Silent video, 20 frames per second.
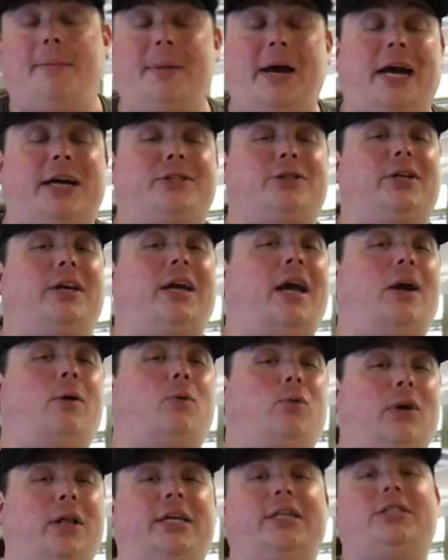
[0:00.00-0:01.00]
I'm actually a
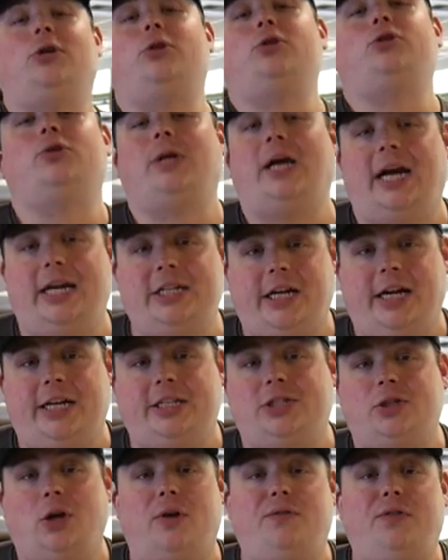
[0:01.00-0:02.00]
really social guy.
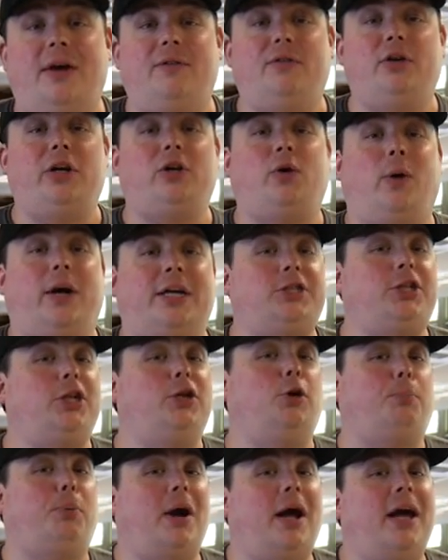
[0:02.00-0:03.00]
Chances are if you have a good question,
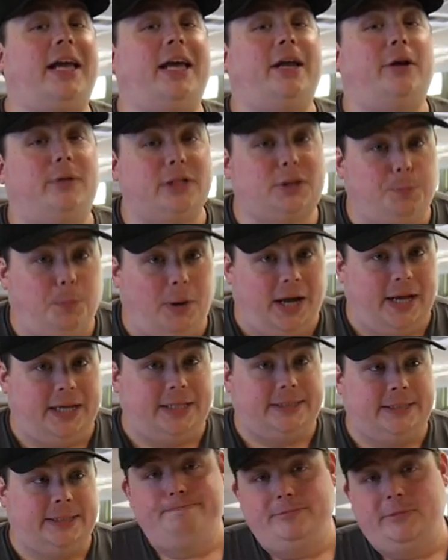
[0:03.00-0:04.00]
you'll probably get a
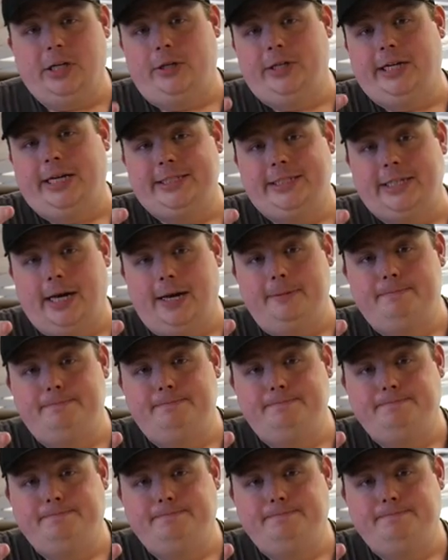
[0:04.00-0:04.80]
response. Till next time.